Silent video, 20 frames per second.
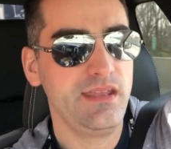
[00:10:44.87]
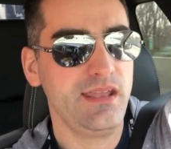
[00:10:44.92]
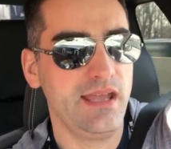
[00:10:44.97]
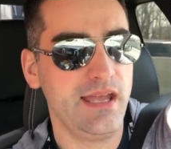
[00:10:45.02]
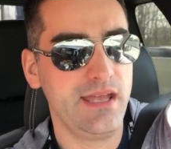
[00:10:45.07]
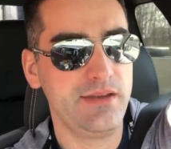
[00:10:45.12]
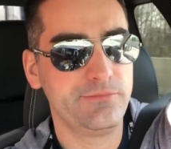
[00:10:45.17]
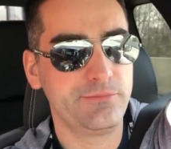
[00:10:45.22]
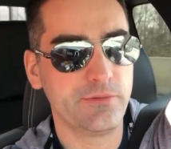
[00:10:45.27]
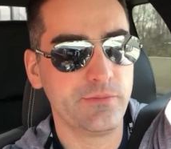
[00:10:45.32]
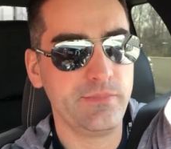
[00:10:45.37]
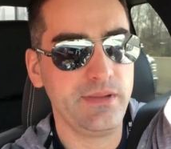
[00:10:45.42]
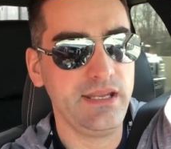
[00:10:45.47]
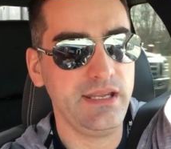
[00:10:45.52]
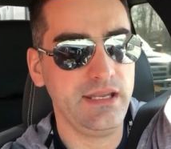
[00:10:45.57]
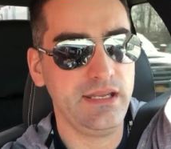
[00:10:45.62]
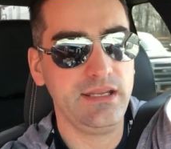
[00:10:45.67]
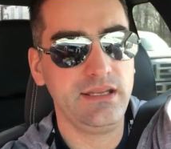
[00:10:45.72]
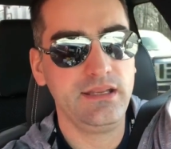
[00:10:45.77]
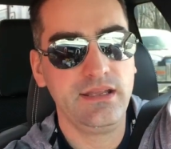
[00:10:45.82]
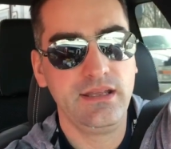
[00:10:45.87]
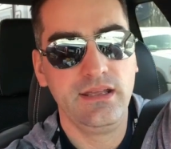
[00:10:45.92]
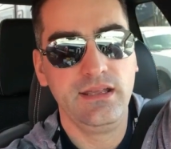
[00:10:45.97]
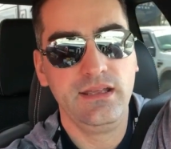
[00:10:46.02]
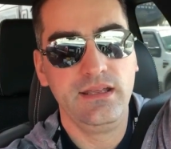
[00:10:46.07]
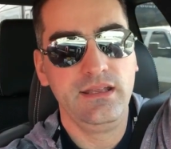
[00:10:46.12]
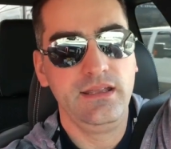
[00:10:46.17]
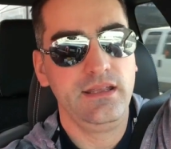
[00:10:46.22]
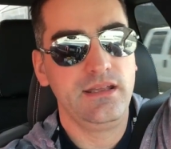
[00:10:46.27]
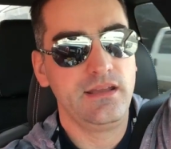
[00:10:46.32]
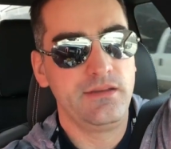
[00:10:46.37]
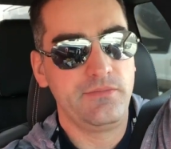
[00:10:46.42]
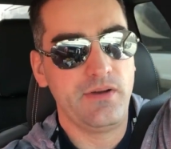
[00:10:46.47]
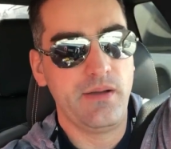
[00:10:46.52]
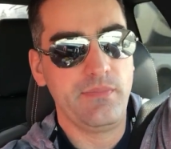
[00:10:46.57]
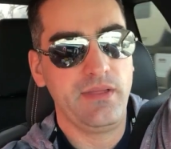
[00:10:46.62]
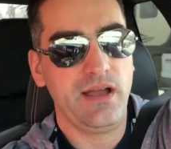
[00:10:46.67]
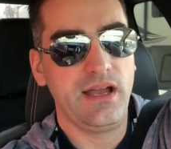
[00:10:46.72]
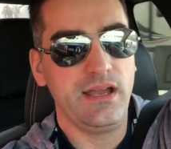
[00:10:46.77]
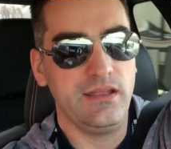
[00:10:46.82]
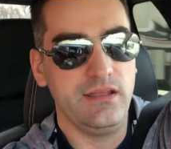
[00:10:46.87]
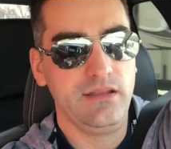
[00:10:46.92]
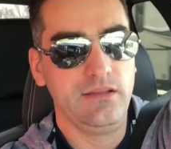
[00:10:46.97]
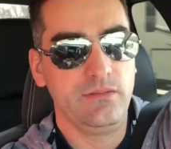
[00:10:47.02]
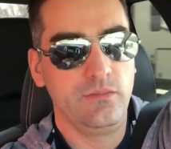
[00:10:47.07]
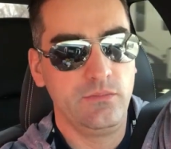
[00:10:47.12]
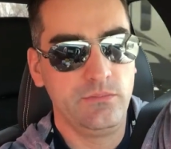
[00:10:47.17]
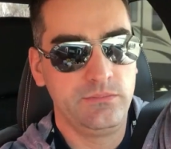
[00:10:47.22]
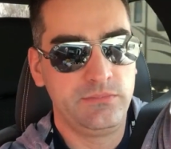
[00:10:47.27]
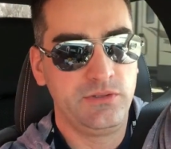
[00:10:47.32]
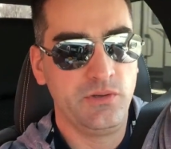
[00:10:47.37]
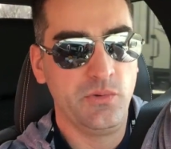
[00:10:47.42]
And for me, if I'm not